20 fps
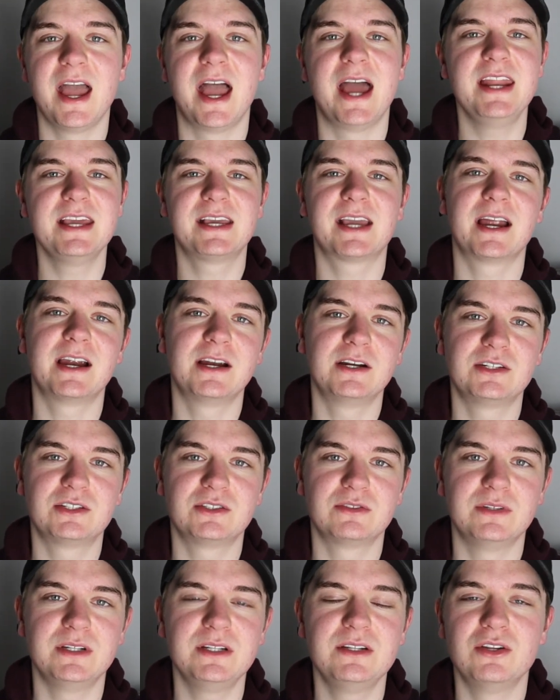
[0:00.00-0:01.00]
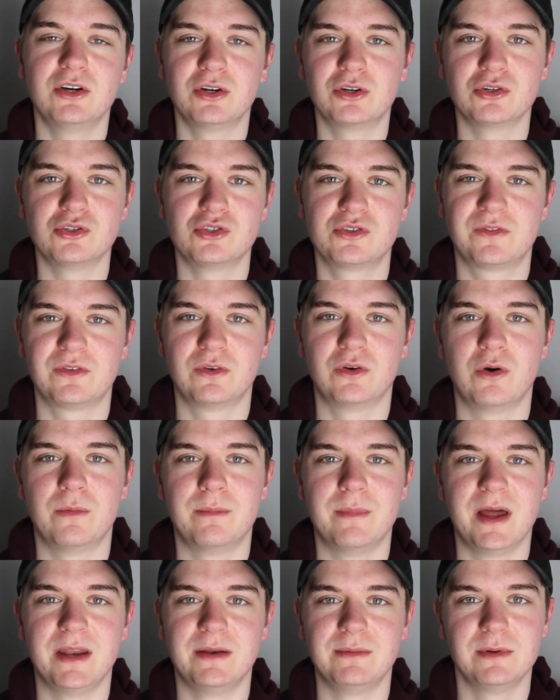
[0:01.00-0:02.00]
Any character in No Country for
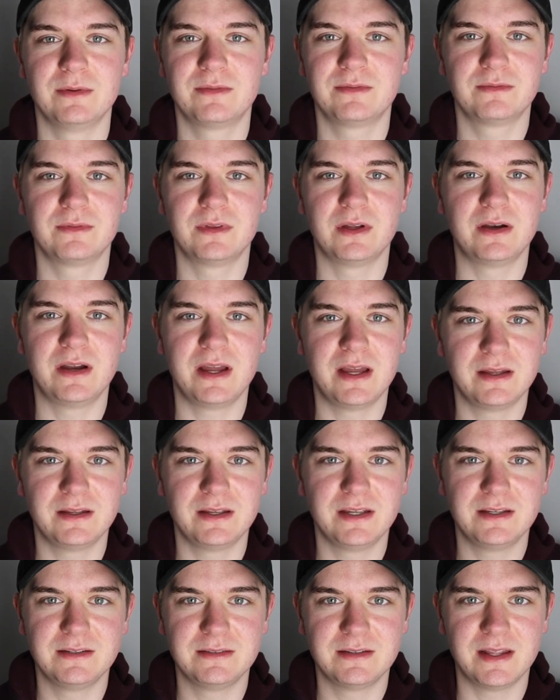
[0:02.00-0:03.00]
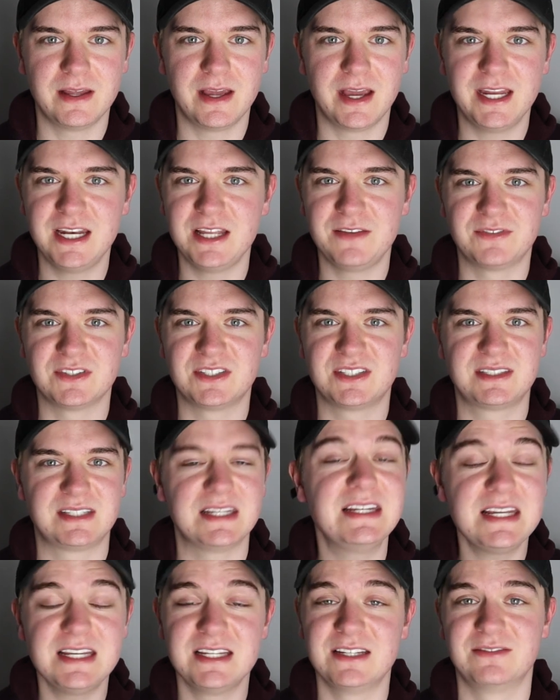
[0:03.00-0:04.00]
Old Men, if they're in any
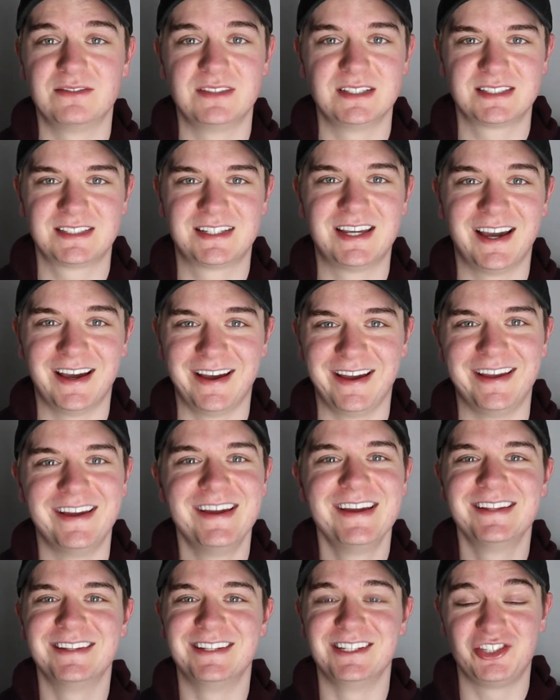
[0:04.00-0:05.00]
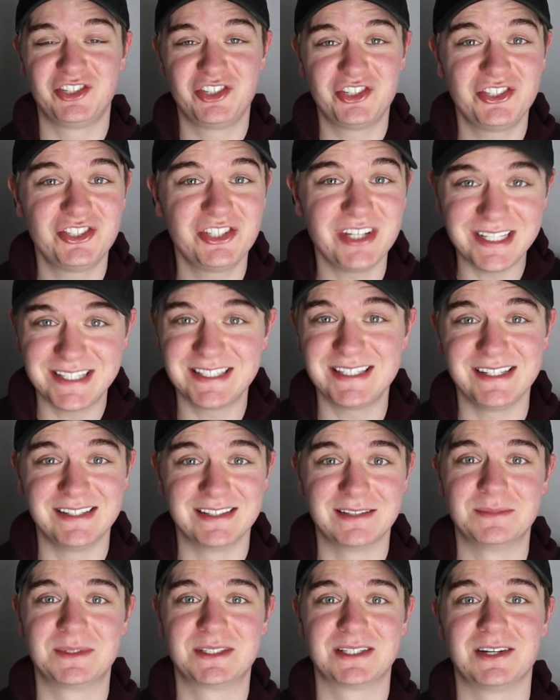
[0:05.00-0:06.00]
vicinity of this guy, they're
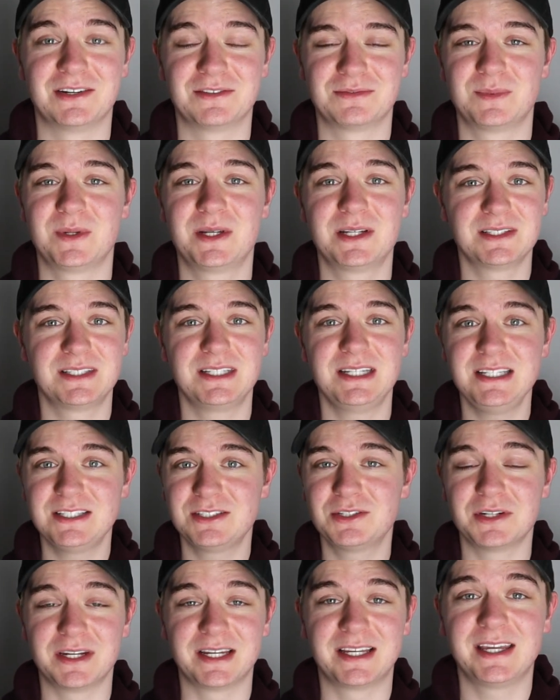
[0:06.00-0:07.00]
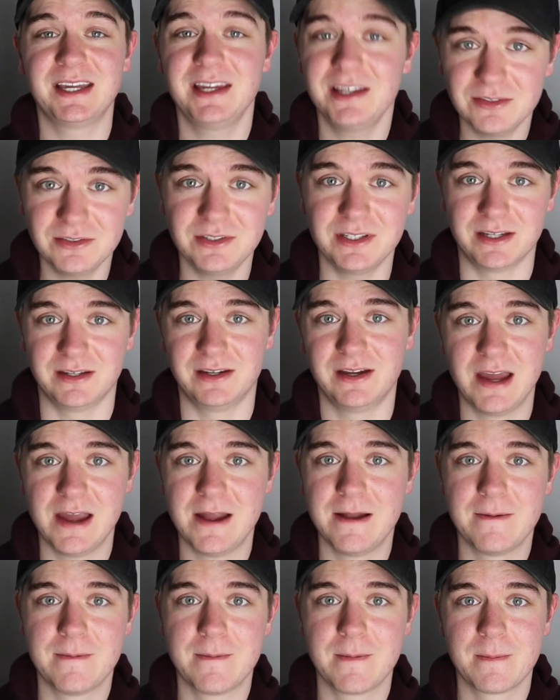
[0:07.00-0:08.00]
shitting themselves because he's going to kill you.
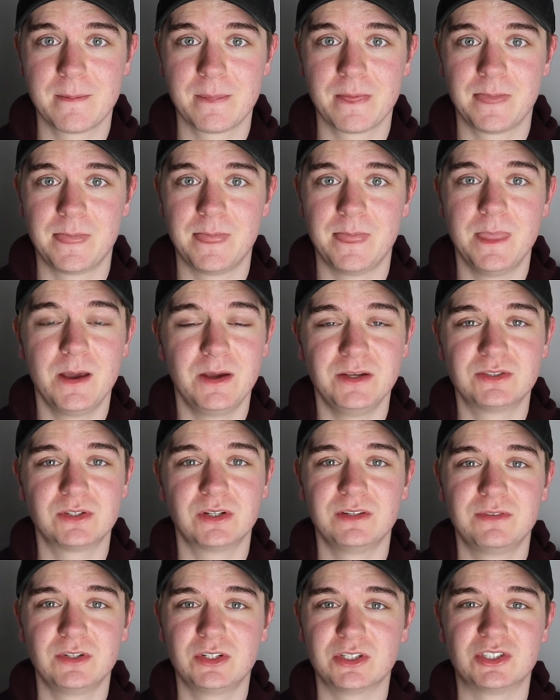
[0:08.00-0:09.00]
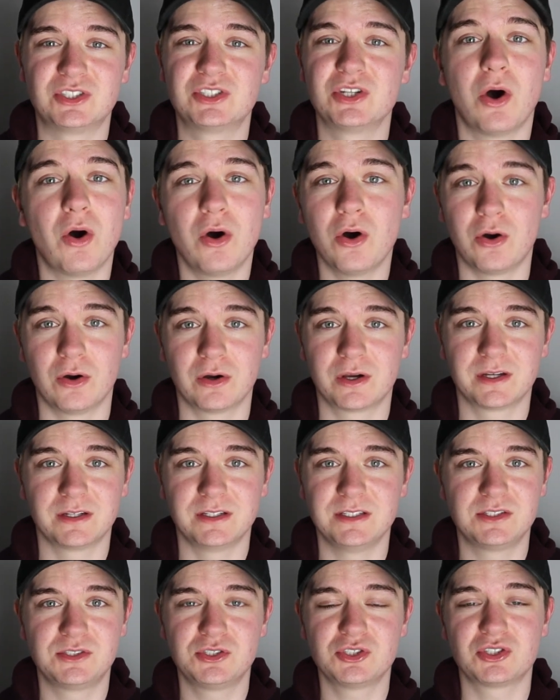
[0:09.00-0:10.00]
No, he's not even going to talk.
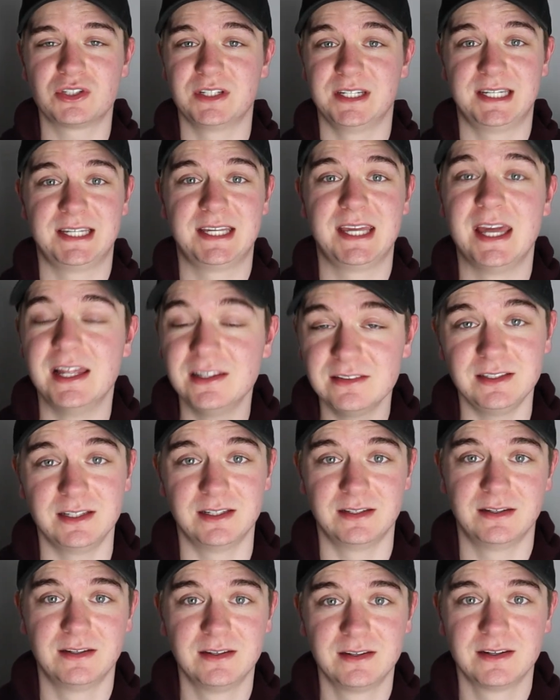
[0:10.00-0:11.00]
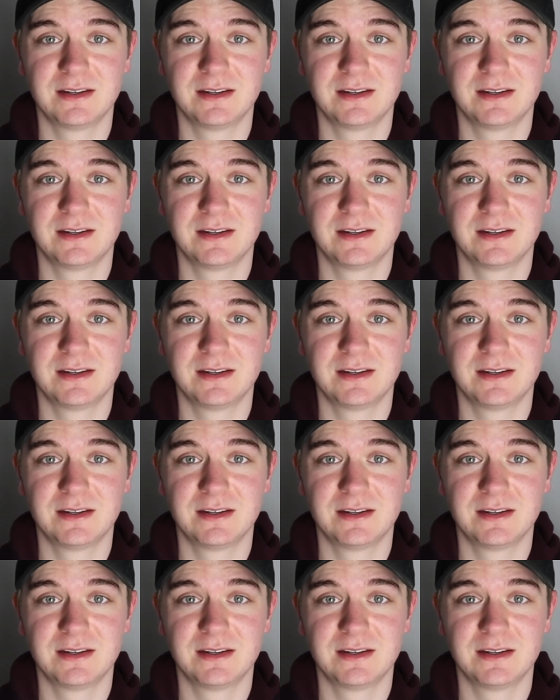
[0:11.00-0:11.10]
He's just going to kill you.